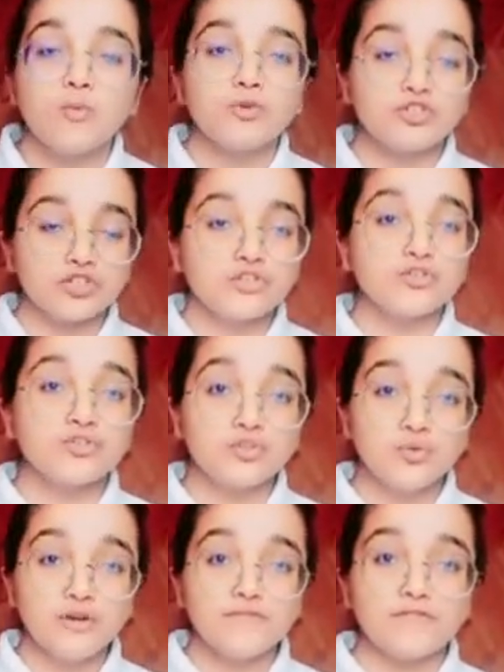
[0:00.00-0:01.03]
with children
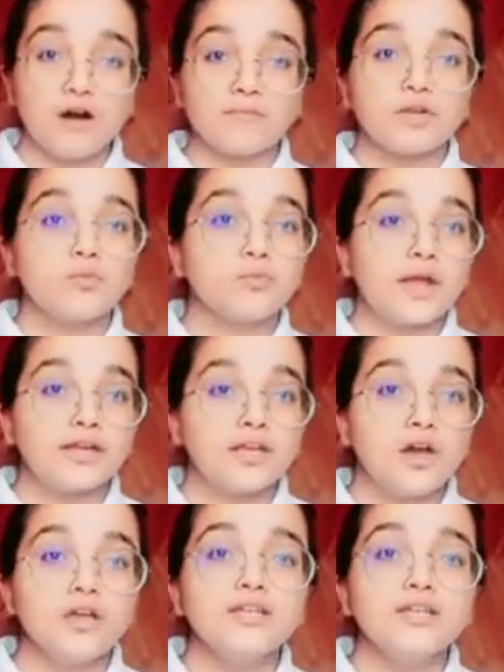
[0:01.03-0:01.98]
uniformed and ready on a